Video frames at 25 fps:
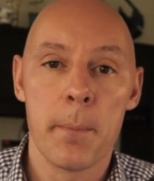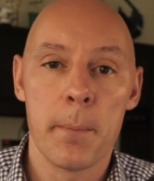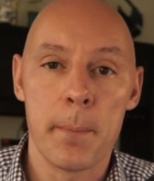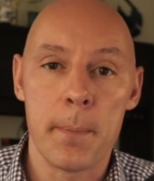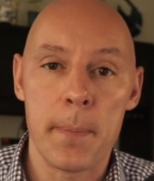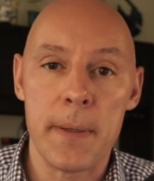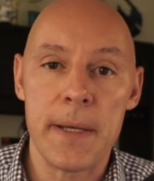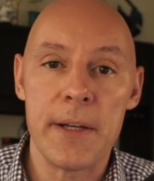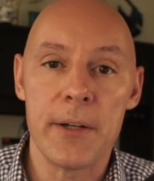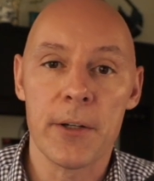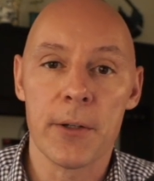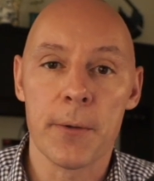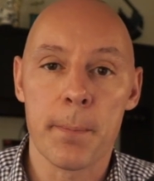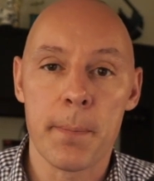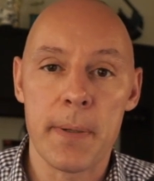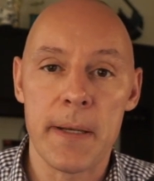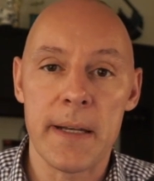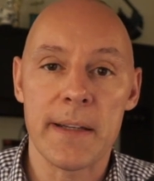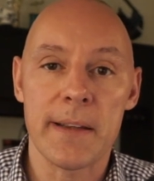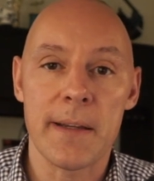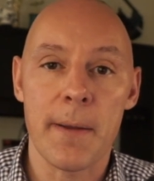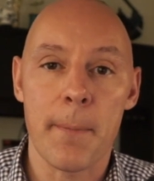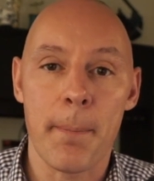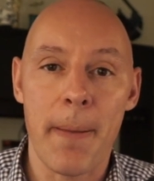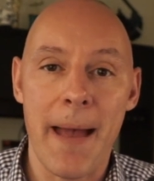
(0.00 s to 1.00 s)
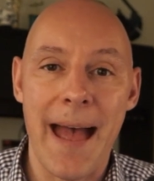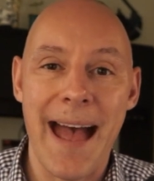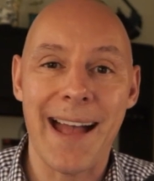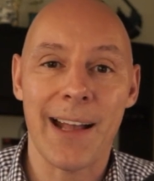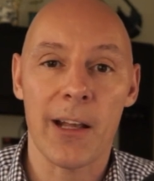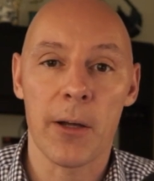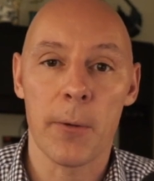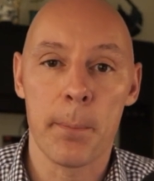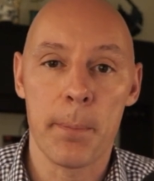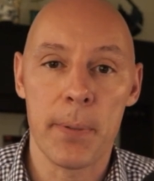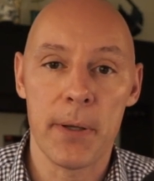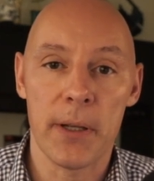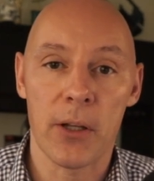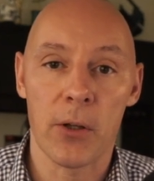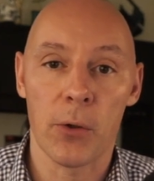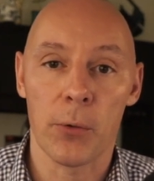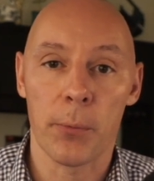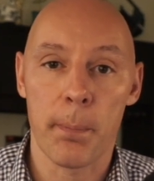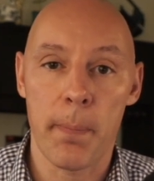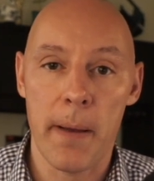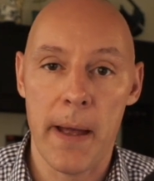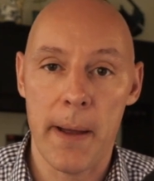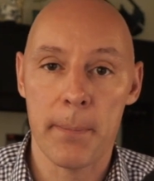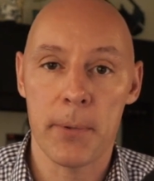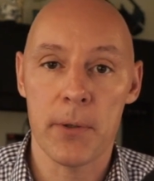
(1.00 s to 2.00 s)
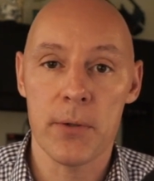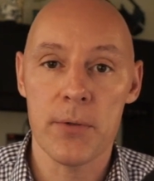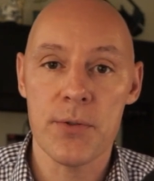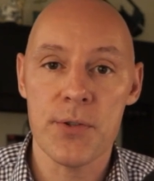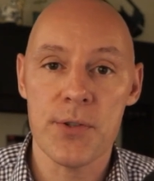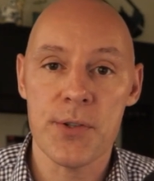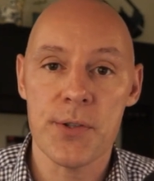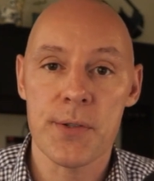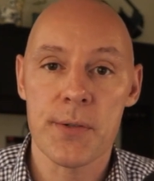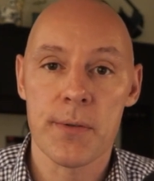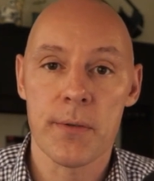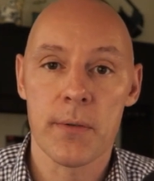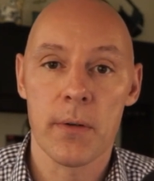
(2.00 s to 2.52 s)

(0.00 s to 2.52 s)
Peter picked a pack of pickled peppers.